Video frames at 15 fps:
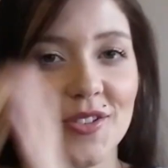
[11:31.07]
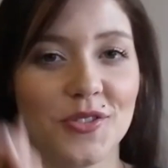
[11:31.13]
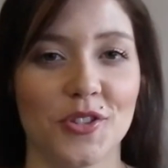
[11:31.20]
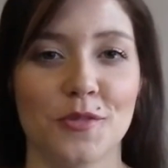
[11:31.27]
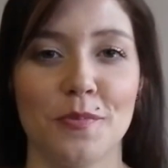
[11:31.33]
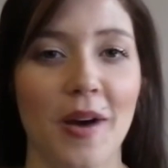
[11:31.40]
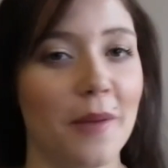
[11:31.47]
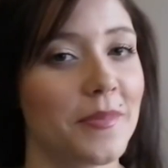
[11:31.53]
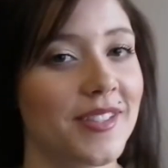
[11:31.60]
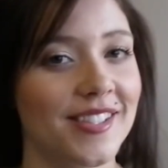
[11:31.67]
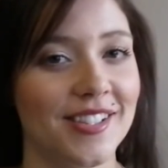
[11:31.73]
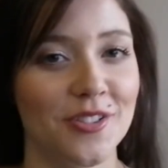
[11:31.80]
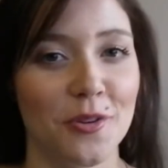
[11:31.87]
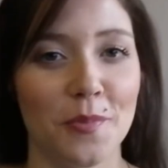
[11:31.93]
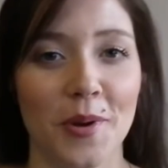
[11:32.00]
you just pop this
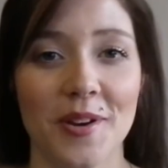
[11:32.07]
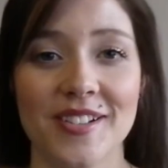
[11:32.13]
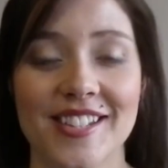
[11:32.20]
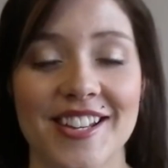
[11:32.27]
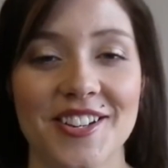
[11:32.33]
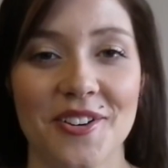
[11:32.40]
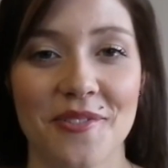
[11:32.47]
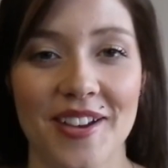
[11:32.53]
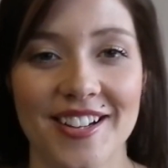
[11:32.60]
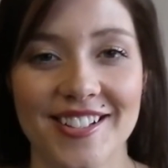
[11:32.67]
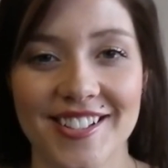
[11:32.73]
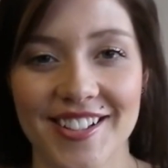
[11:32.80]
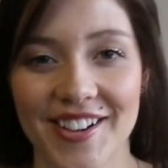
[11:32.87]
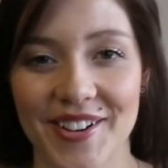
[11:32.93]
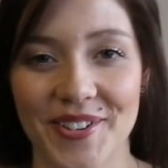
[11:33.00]
in your purse and you're ready
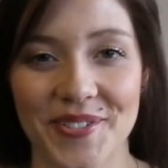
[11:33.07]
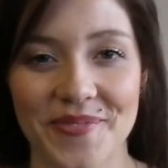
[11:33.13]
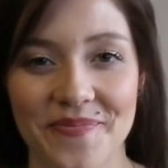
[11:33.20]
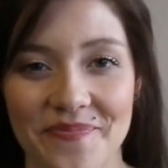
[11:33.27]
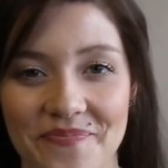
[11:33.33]
to go.